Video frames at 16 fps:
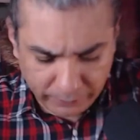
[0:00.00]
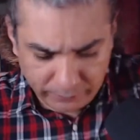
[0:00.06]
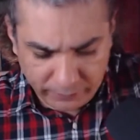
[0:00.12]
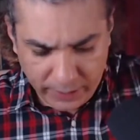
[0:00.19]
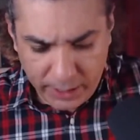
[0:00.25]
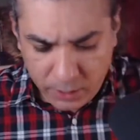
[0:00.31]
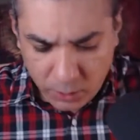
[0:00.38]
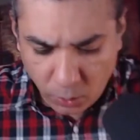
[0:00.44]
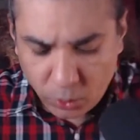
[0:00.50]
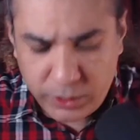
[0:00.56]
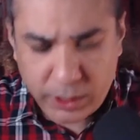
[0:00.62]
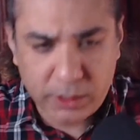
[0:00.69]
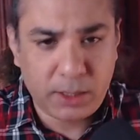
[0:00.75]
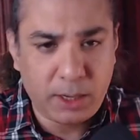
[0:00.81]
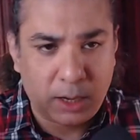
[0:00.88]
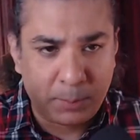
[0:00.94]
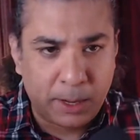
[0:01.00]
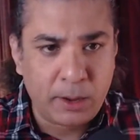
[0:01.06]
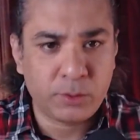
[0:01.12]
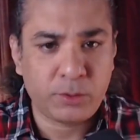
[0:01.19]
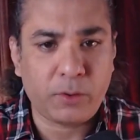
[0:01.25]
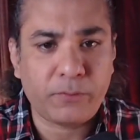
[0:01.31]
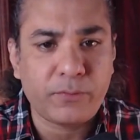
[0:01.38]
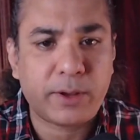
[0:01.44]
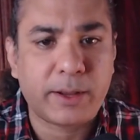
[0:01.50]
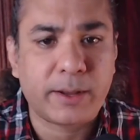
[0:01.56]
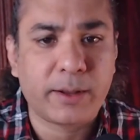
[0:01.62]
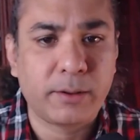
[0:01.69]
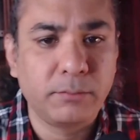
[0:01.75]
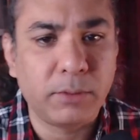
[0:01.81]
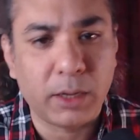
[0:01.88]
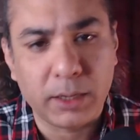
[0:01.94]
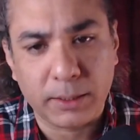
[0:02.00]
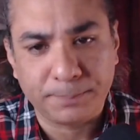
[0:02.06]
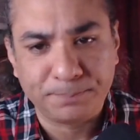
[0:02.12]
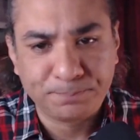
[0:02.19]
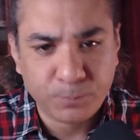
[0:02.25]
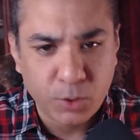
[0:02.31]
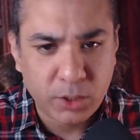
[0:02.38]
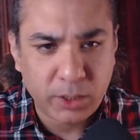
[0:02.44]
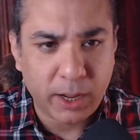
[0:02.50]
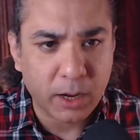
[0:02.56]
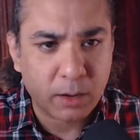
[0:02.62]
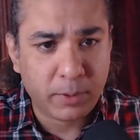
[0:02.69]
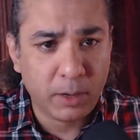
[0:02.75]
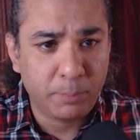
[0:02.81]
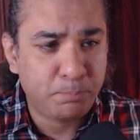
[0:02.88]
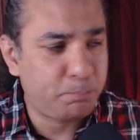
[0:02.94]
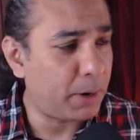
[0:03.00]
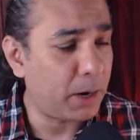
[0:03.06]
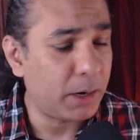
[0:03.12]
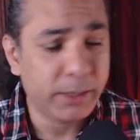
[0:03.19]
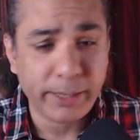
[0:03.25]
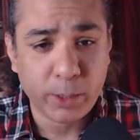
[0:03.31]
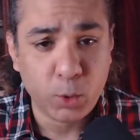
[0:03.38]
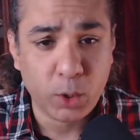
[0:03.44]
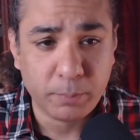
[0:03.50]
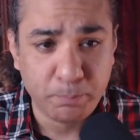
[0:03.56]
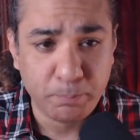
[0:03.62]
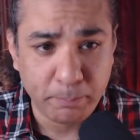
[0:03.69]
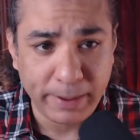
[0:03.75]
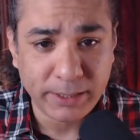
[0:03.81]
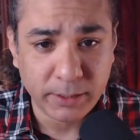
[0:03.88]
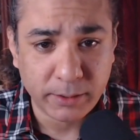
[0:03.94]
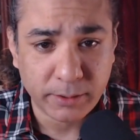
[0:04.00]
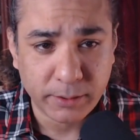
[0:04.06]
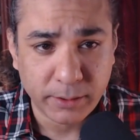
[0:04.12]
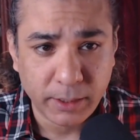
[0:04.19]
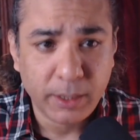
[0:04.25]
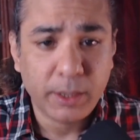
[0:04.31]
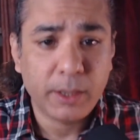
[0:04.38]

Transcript: We know that the amount of carbon particulate matter